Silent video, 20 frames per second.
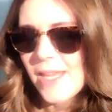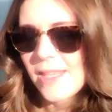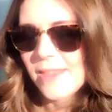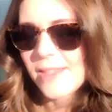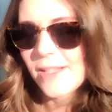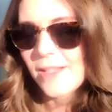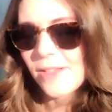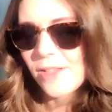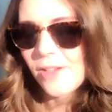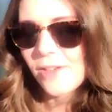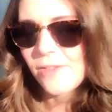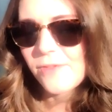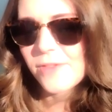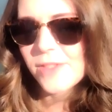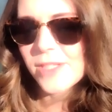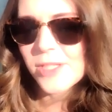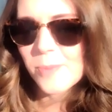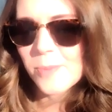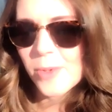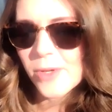The love
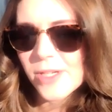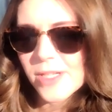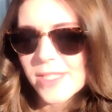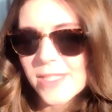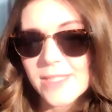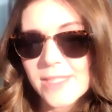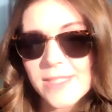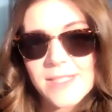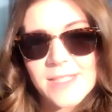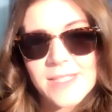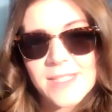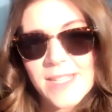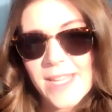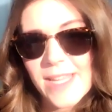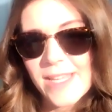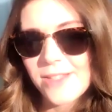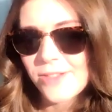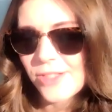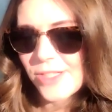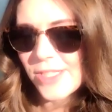this person, this
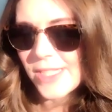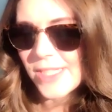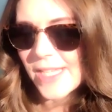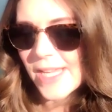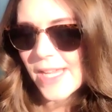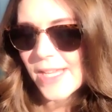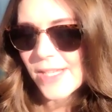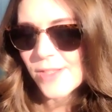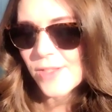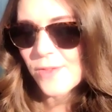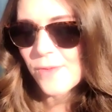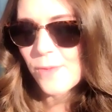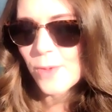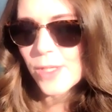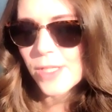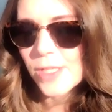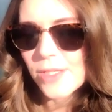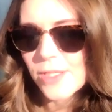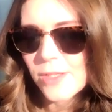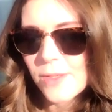energy has for
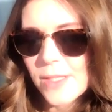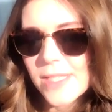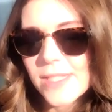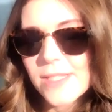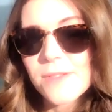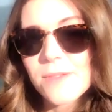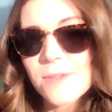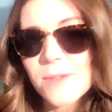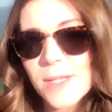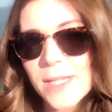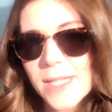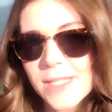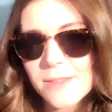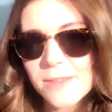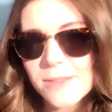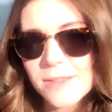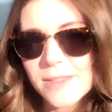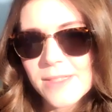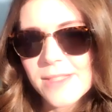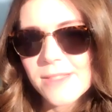you is
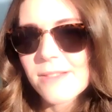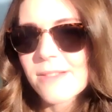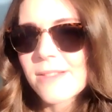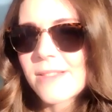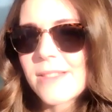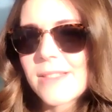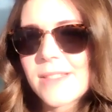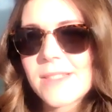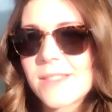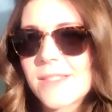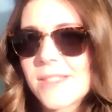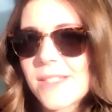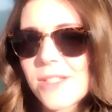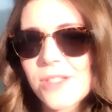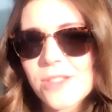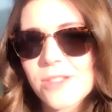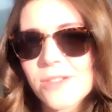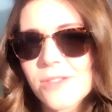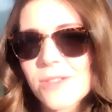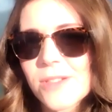real, is
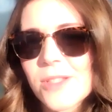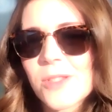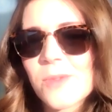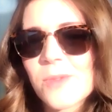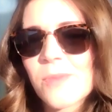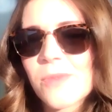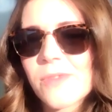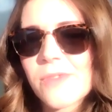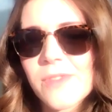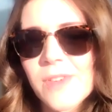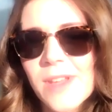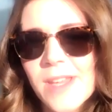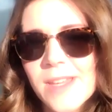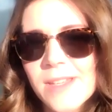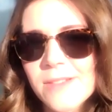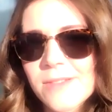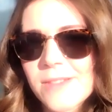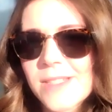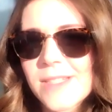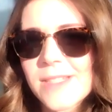unconditional, is
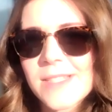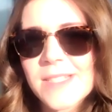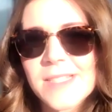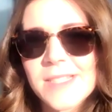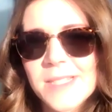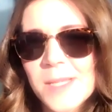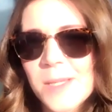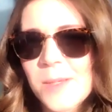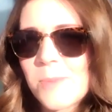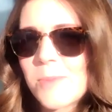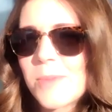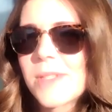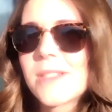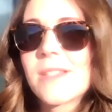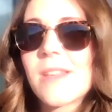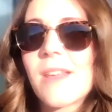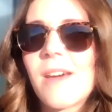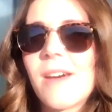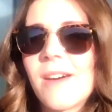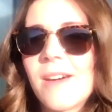profound, it's deep,
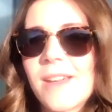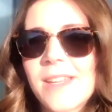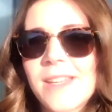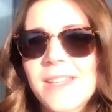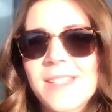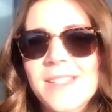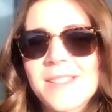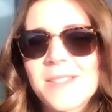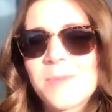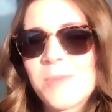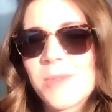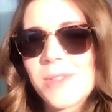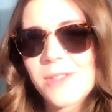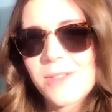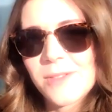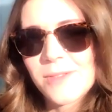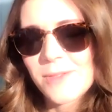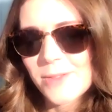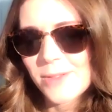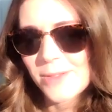it's high, it's
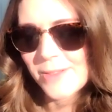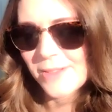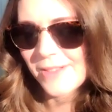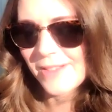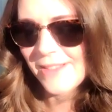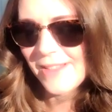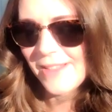beautiful.